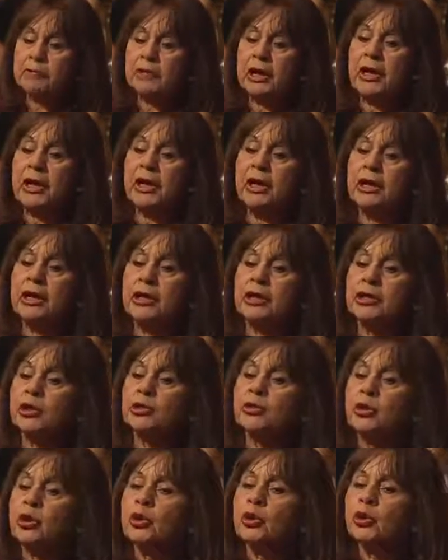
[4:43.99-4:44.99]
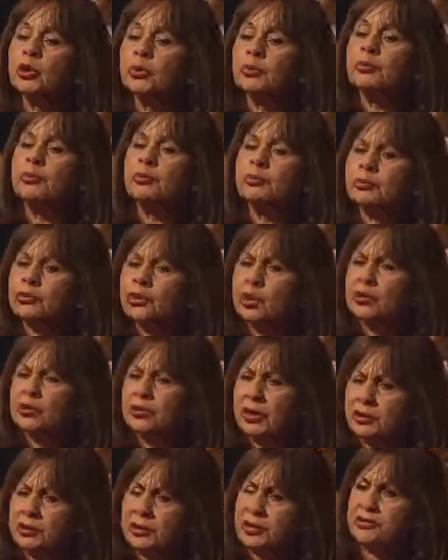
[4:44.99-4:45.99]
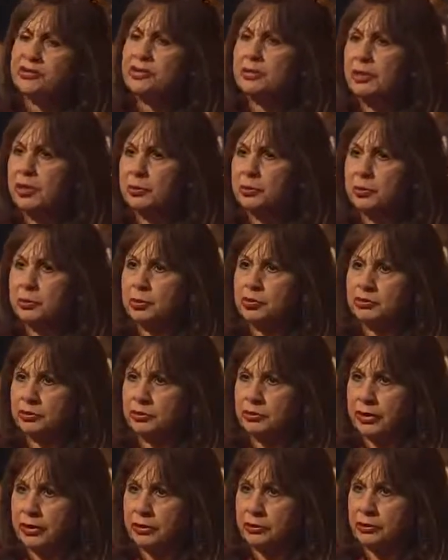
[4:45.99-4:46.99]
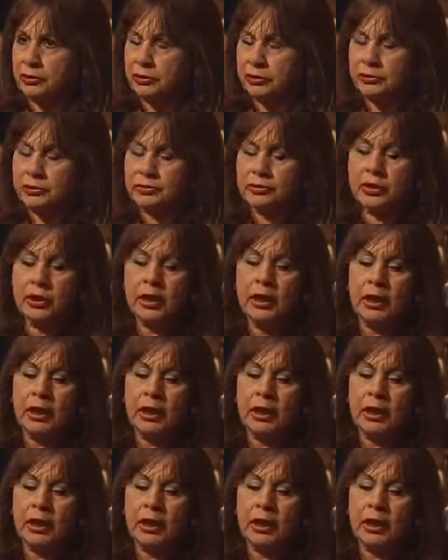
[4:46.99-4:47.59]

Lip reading: Don't underestimate people's intelligence.